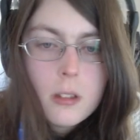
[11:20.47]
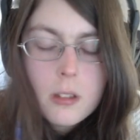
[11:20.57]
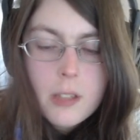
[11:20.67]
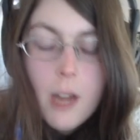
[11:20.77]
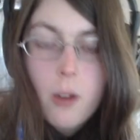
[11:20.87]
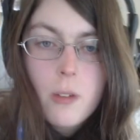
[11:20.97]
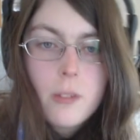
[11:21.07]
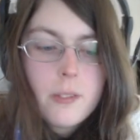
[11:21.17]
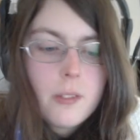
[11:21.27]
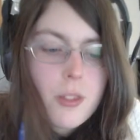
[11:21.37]
Now,
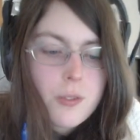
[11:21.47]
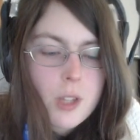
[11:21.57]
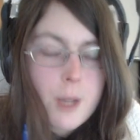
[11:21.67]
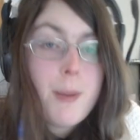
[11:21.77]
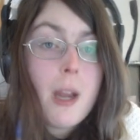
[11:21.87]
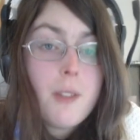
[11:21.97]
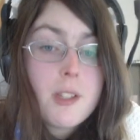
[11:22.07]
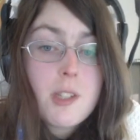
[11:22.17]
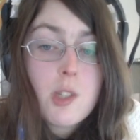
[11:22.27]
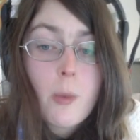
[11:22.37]
compare this
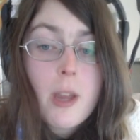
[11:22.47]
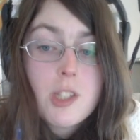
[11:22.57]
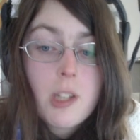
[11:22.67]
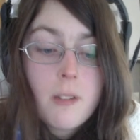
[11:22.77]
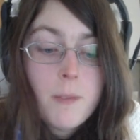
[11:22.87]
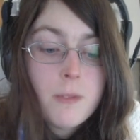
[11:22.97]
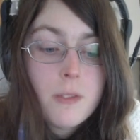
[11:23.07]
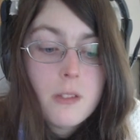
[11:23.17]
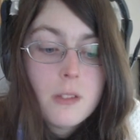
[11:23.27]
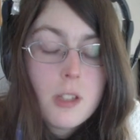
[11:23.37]
situation
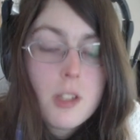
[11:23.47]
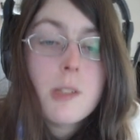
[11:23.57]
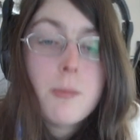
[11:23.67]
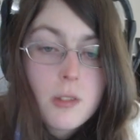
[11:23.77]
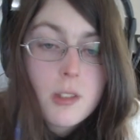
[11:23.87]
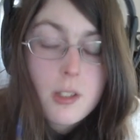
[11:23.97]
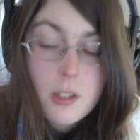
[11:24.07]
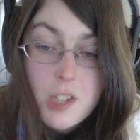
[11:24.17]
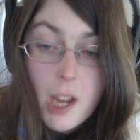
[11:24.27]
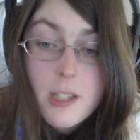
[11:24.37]
to the
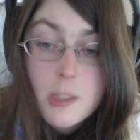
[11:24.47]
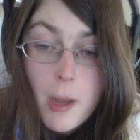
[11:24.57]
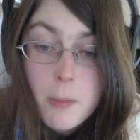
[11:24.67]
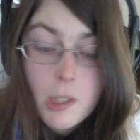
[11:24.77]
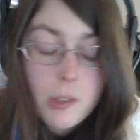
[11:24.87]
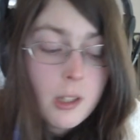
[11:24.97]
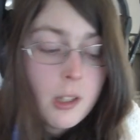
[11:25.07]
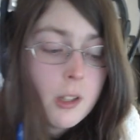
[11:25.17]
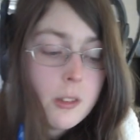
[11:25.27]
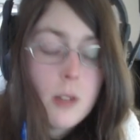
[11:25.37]
Chinese spy balloon.
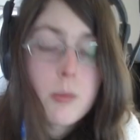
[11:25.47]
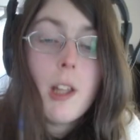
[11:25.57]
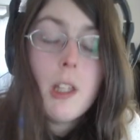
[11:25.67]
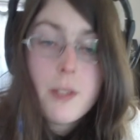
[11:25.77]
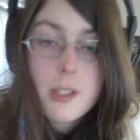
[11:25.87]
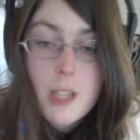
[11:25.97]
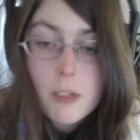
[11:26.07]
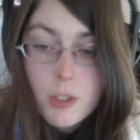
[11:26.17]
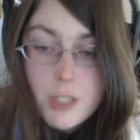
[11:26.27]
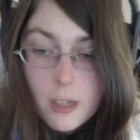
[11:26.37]
The relevant
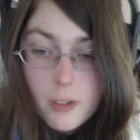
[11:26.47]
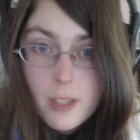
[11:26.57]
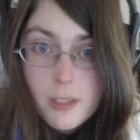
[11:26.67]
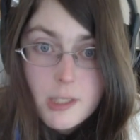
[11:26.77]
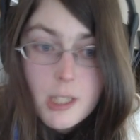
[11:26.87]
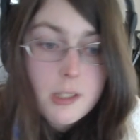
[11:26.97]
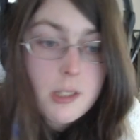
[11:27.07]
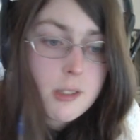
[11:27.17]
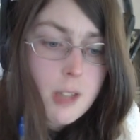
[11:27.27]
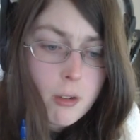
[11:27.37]
secretary in this
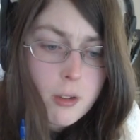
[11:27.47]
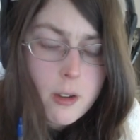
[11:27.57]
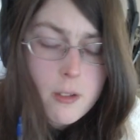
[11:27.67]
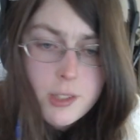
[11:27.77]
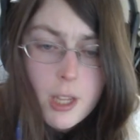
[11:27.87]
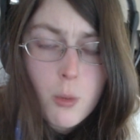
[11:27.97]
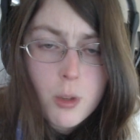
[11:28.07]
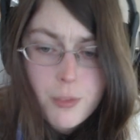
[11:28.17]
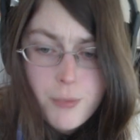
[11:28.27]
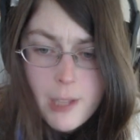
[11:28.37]
instance, Secretary of State or
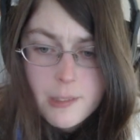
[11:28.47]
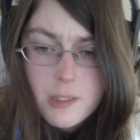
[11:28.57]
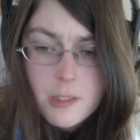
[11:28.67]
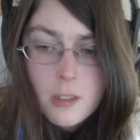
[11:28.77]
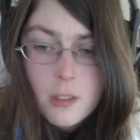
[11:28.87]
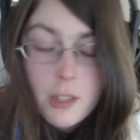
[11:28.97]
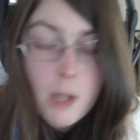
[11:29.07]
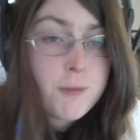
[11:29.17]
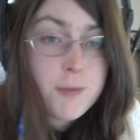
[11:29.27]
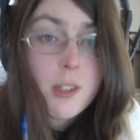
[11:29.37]
Defense,
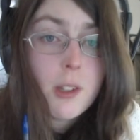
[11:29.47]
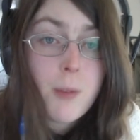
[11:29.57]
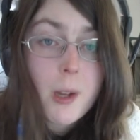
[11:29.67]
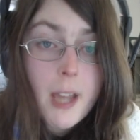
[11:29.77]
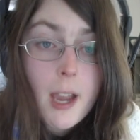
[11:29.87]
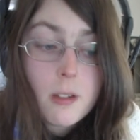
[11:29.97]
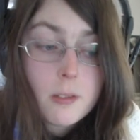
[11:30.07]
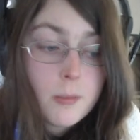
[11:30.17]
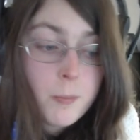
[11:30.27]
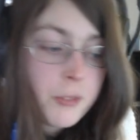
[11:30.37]
they freaked the fuck out.
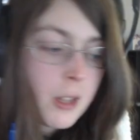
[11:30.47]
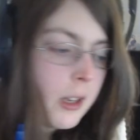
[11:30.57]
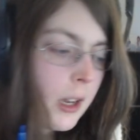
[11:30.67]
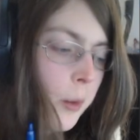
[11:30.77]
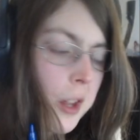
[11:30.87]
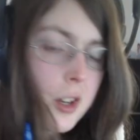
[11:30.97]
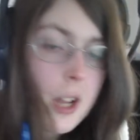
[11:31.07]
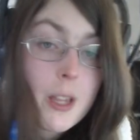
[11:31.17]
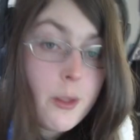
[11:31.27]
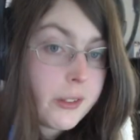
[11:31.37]
Now, whether or
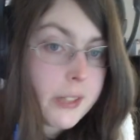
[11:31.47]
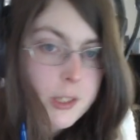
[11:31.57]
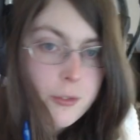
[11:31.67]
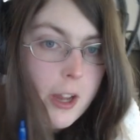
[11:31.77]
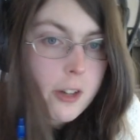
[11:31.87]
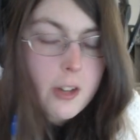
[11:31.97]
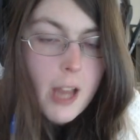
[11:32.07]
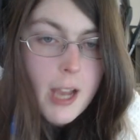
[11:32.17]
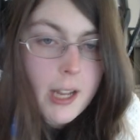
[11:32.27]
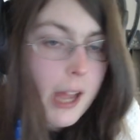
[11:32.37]
not you think that's fair or
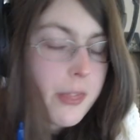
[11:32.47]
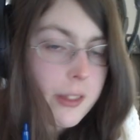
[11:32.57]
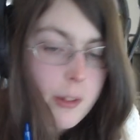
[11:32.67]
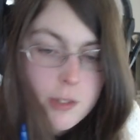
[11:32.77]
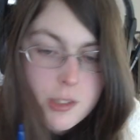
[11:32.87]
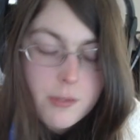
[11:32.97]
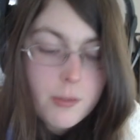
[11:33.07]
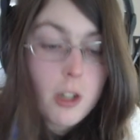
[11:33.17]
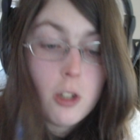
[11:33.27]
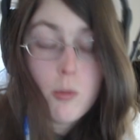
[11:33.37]
not, I think there was
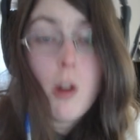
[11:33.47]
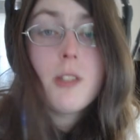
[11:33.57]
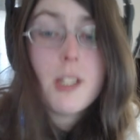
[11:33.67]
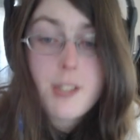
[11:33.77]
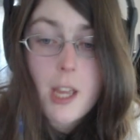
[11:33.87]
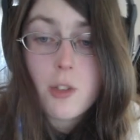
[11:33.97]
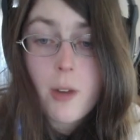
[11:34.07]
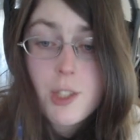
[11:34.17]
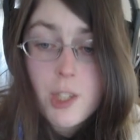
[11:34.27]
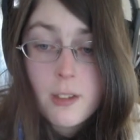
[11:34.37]
a gross
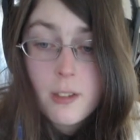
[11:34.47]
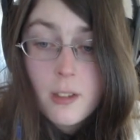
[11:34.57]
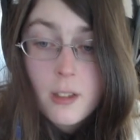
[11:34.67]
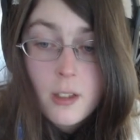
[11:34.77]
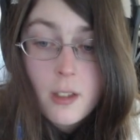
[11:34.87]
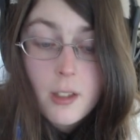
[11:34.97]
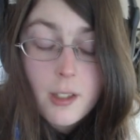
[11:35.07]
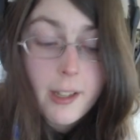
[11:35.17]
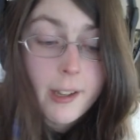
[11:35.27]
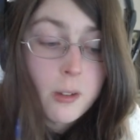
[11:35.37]
exaggeration,
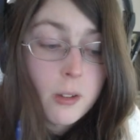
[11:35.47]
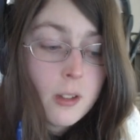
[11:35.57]
you know?